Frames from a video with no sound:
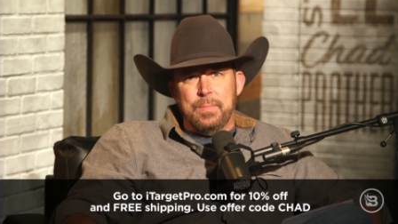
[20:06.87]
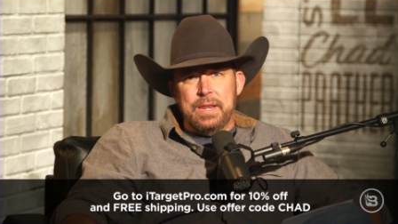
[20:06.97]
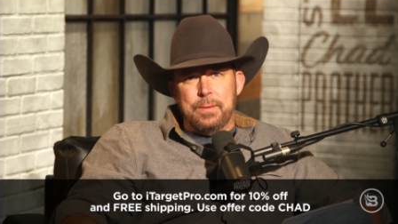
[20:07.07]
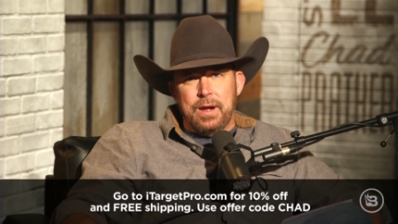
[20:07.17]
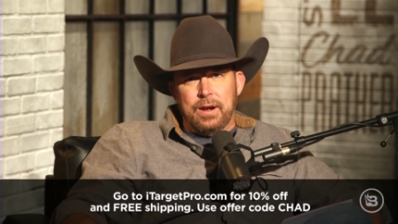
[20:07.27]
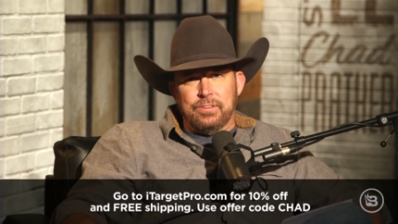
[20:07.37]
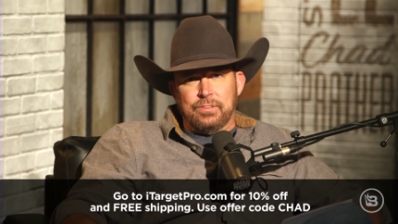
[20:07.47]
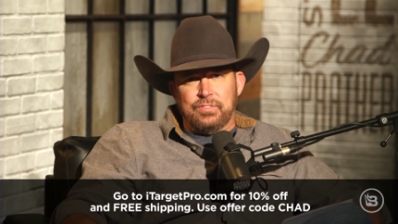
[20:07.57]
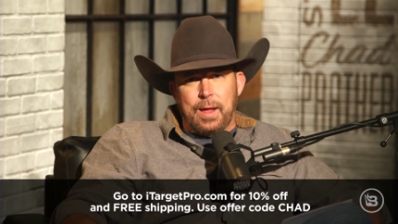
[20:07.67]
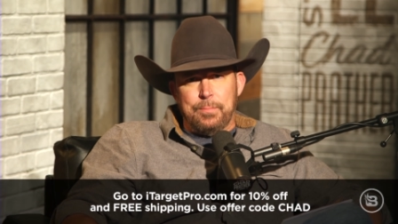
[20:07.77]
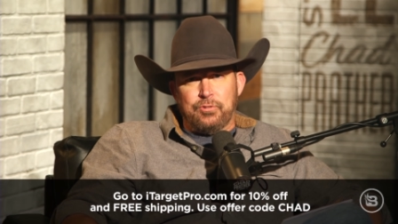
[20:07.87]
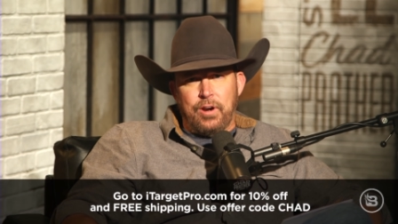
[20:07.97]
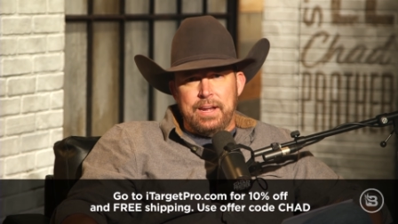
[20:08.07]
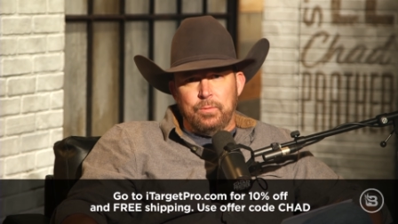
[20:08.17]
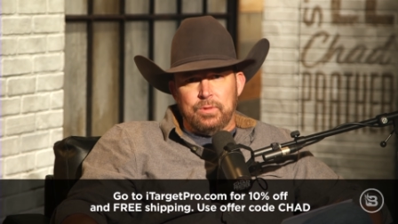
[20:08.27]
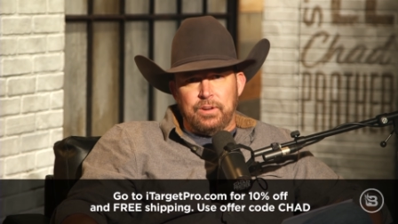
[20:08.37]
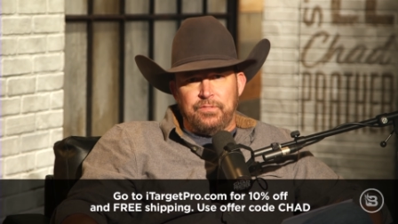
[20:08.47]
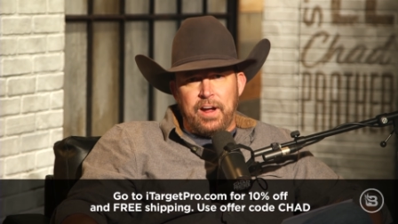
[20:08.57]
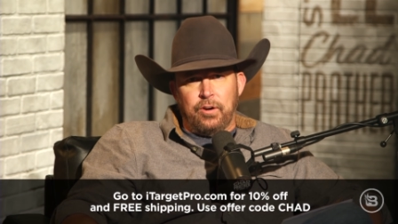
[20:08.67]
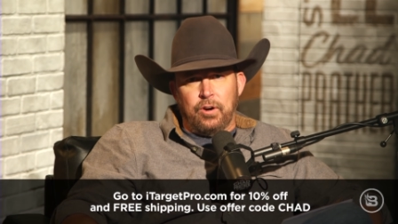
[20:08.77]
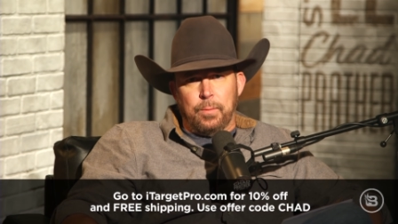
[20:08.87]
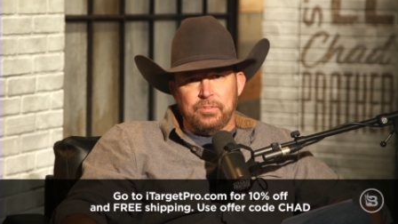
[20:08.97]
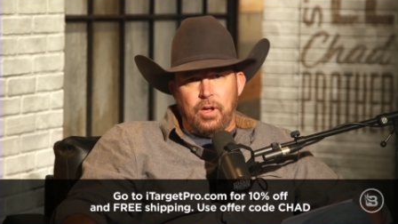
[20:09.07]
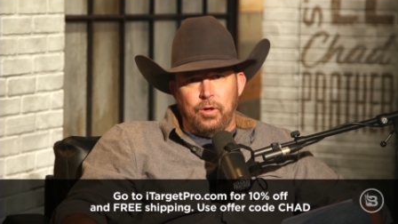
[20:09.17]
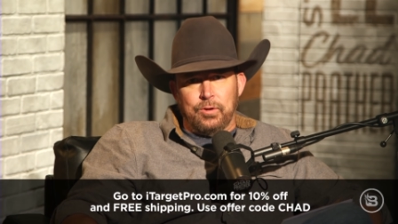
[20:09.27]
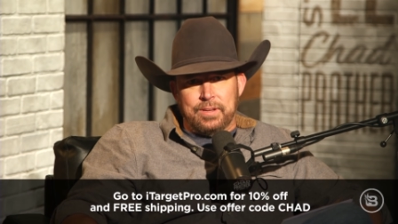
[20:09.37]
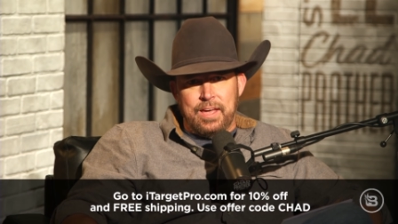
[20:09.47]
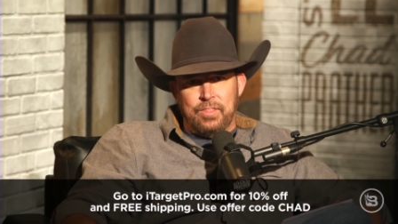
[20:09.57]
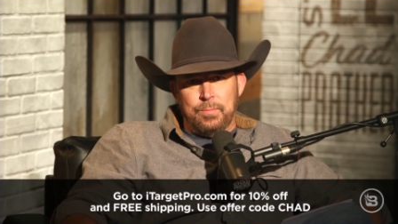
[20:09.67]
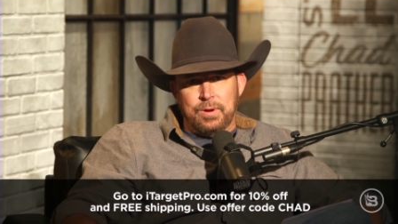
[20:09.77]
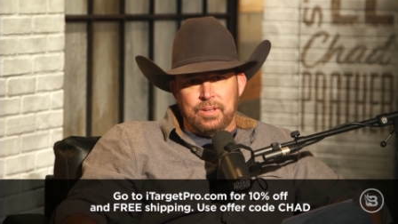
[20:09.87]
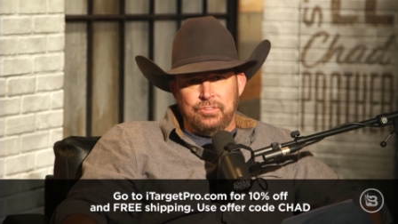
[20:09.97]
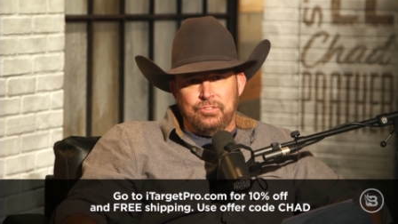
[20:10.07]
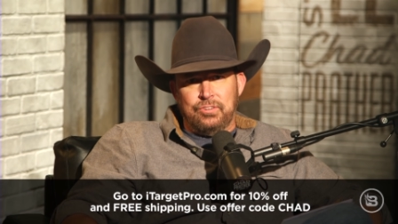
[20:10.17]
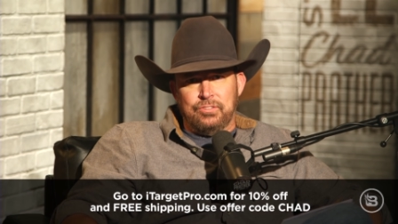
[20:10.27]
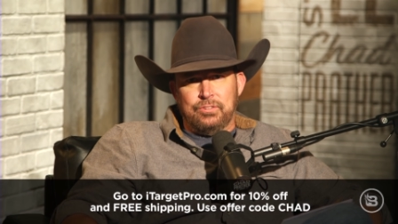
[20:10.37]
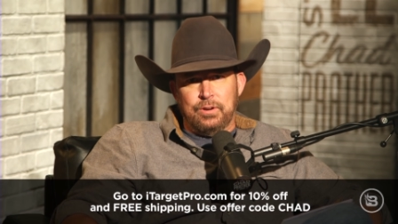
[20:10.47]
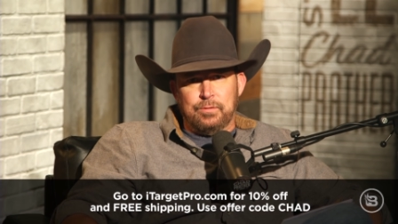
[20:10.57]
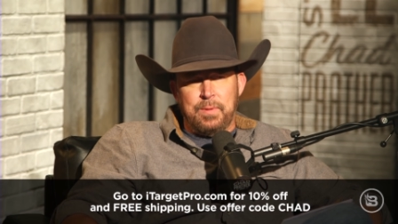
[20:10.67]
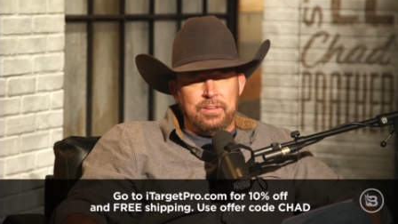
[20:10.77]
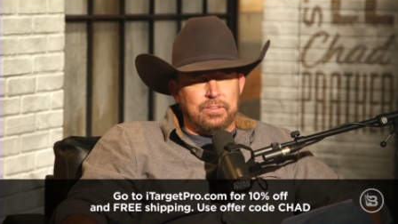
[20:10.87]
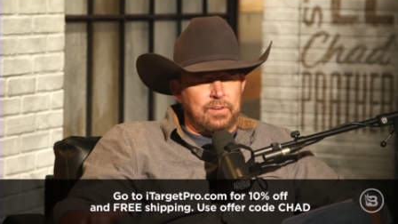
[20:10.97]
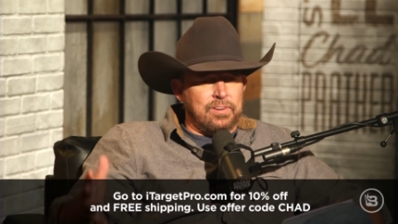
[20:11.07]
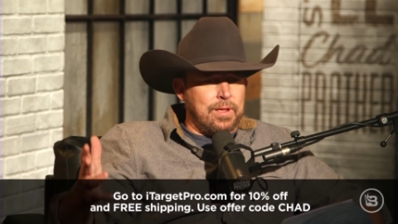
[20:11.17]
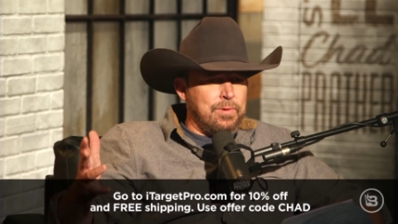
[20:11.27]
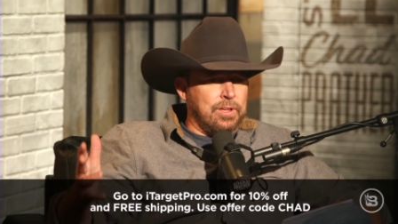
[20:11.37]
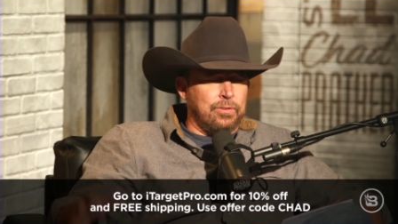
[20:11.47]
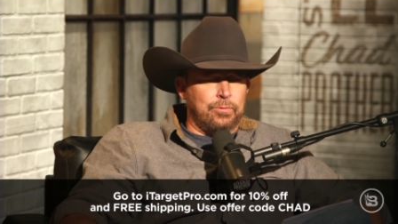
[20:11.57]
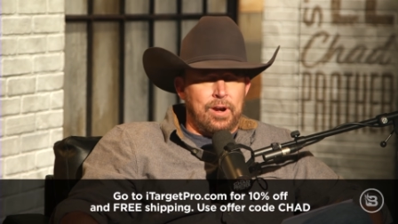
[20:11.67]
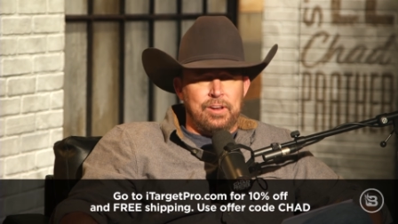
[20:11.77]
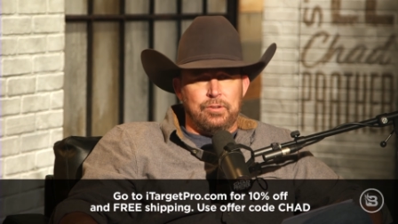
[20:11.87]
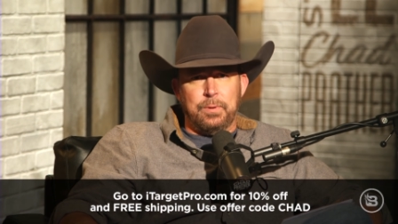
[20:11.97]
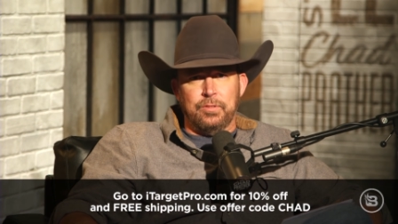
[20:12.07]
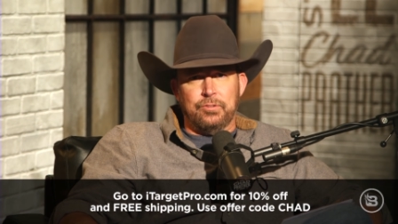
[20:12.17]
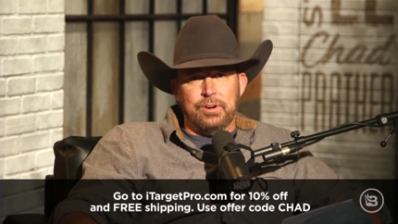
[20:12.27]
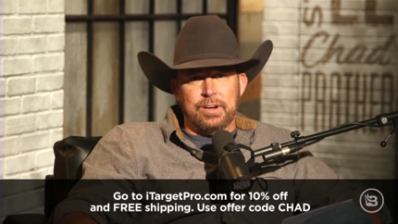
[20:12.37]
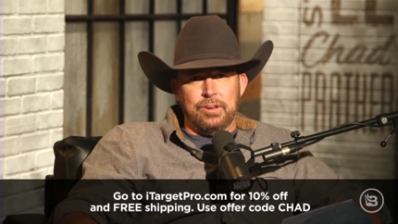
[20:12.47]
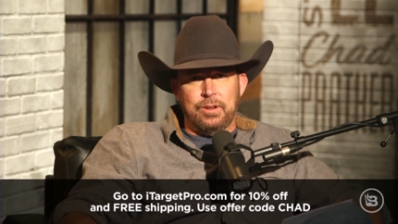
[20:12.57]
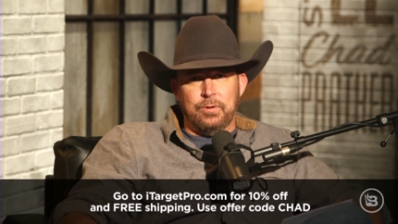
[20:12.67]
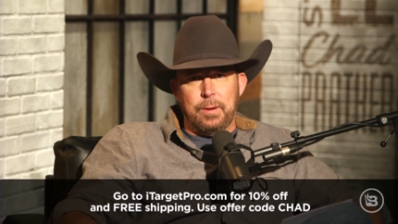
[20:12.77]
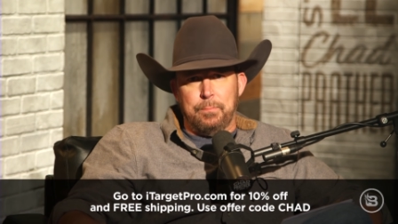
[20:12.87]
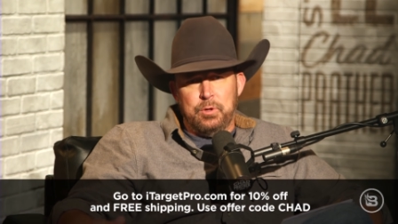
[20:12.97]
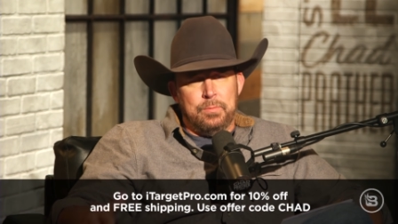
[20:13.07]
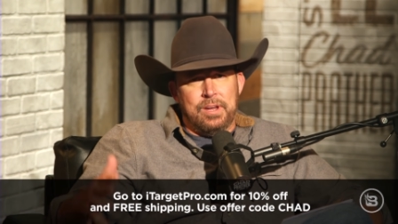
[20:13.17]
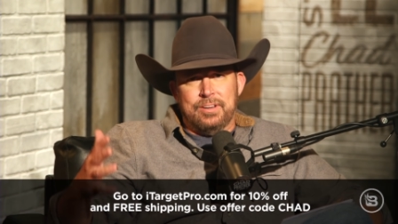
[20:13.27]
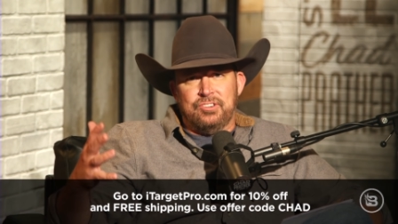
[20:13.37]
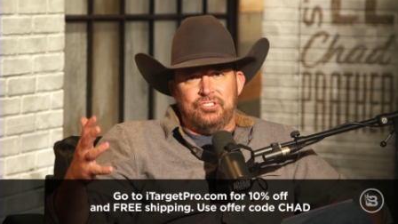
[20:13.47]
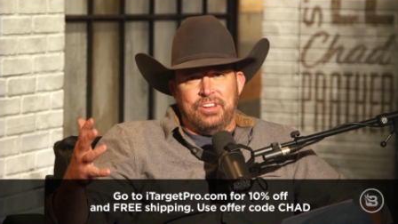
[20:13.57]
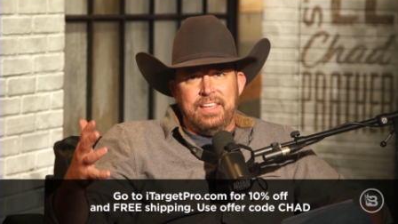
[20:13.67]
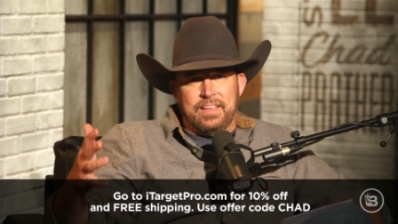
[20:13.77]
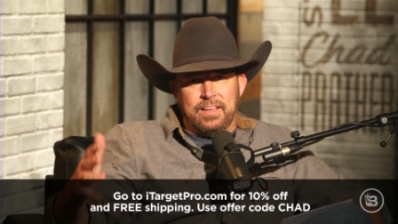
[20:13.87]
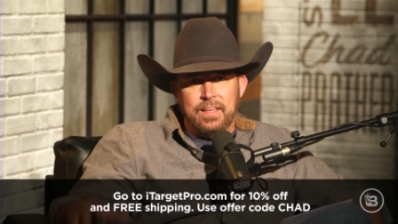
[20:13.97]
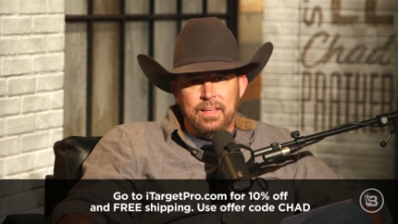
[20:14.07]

Many Americans have stopped training with their firearms altogether because it's just too expensive. Every time you go to the range, you pull the trigger, you don't hear boom, you hear cha-ching.